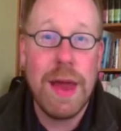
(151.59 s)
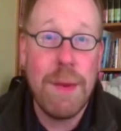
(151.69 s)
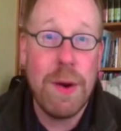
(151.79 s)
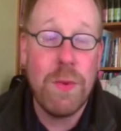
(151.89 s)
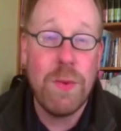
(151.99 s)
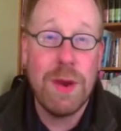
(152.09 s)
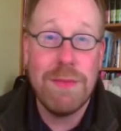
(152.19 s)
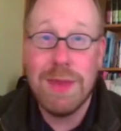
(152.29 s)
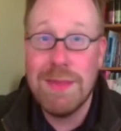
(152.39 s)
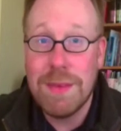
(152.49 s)
about what it
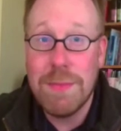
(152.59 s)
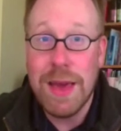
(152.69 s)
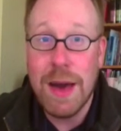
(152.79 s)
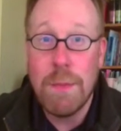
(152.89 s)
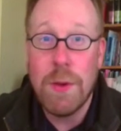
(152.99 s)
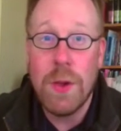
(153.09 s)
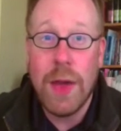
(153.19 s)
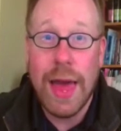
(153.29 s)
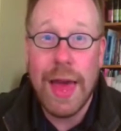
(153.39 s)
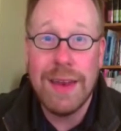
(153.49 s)
means to be humble
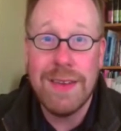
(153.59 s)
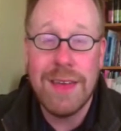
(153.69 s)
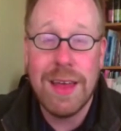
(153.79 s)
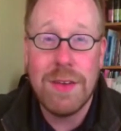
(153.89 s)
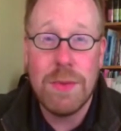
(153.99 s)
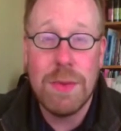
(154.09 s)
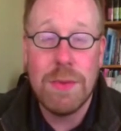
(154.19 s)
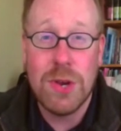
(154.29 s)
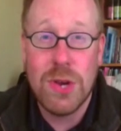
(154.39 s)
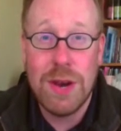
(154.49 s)
and to be
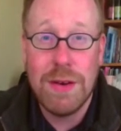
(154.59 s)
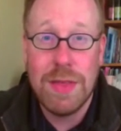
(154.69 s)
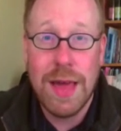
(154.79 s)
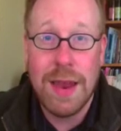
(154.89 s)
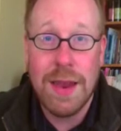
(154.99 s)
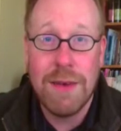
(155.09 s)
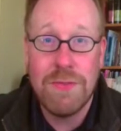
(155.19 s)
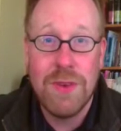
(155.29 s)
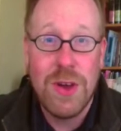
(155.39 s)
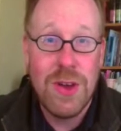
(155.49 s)
able to share in that
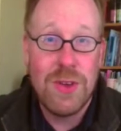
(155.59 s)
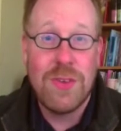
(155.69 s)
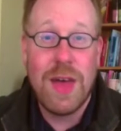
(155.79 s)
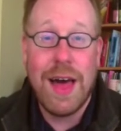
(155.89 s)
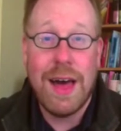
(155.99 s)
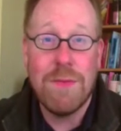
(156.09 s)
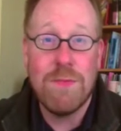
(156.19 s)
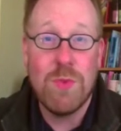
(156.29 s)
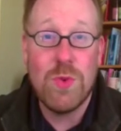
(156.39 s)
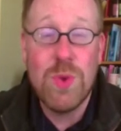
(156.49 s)
love
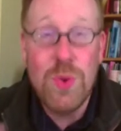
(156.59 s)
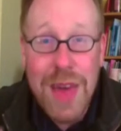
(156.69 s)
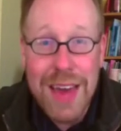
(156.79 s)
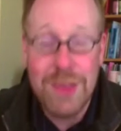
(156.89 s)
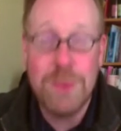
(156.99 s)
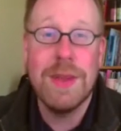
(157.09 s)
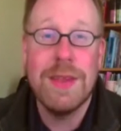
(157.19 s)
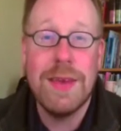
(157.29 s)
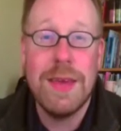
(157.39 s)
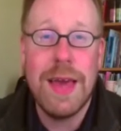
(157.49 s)
through that
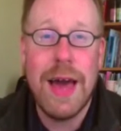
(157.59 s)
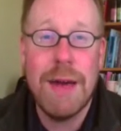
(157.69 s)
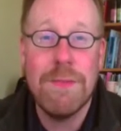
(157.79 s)
humility.